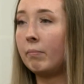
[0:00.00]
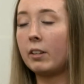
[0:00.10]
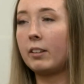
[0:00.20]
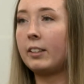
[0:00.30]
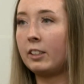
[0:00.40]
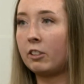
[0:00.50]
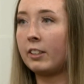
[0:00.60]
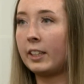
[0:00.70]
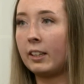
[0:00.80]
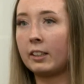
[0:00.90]
an
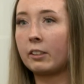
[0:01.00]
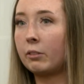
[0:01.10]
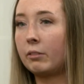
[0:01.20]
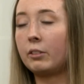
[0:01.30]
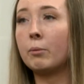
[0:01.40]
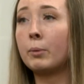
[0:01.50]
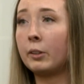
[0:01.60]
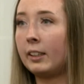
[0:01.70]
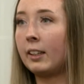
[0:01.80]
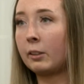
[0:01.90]
injury like on your
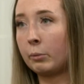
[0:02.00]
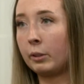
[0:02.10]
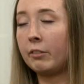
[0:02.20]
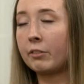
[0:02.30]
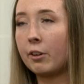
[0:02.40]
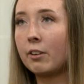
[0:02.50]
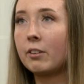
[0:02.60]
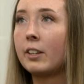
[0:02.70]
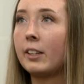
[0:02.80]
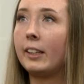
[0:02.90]
body, like what you've
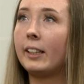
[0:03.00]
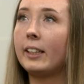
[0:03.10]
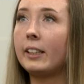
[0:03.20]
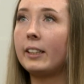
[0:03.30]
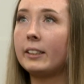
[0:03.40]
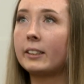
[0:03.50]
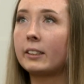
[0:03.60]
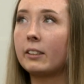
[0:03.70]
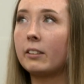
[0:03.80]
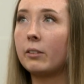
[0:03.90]
got,
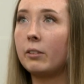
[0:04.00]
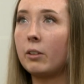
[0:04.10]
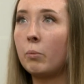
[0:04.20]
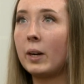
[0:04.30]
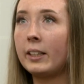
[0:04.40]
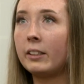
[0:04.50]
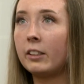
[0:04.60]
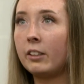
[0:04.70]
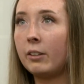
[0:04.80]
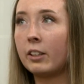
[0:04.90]
it's a way
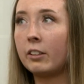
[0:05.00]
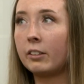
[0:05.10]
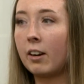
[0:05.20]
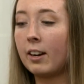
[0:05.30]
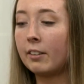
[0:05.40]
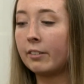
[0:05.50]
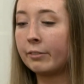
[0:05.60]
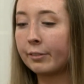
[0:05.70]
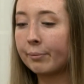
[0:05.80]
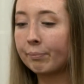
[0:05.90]
that you can kind
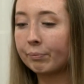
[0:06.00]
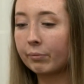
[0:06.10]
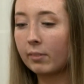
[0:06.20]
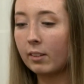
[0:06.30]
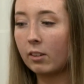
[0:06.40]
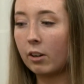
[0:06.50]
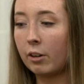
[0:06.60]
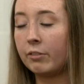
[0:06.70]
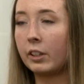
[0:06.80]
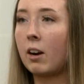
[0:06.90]
of
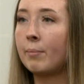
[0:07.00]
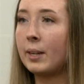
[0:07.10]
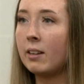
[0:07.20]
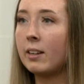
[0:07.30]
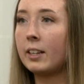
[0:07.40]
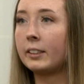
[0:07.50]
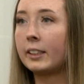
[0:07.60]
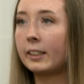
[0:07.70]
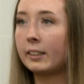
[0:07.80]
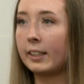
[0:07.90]
overcome it and
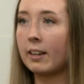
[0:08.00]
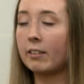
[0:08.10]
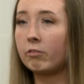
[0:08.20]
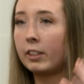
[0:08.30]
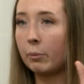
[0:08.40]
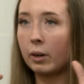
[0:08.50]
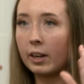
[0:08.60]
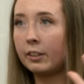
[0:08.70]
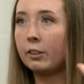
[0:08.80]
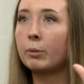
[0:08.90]

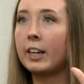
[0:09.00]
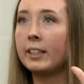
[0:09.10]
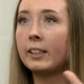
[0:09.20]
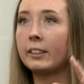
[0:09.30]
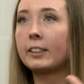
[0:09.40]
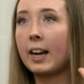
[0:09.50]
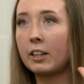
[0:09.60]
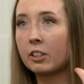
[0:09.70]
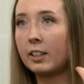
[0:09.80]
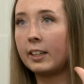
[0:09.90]
rewire your brain to
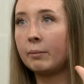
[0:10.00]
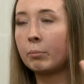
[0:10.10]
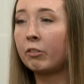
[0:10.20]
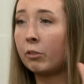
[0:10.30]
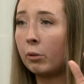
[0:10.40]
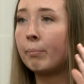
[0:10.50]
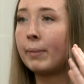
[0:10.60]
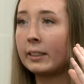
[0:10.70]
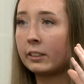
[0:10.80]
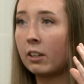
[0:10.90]
actually perform
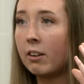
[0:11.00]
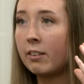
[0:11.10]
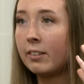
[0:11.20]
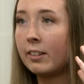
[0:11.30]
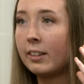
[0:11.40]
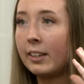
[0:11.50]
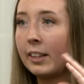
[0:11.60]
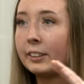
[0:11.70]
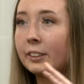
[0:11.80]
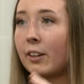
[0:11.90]
better.
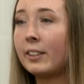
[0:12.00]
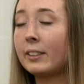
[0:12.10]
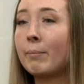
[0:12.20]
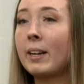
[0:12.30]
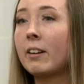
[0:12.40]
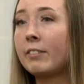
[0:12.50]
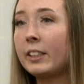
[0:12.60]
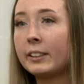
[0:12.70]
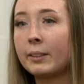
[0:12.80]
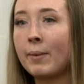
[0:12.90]
So I think
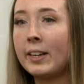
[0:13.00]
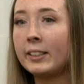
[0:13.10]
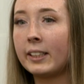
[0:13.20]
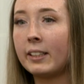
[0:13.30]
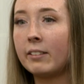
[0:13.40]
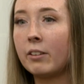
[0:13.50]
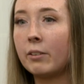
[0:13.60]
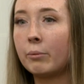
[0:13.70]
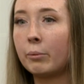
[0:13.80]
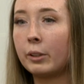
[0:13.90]
it's amazing
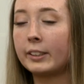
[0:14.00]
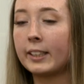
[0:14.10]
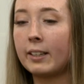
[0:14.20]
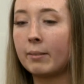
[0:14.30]
that what you're saying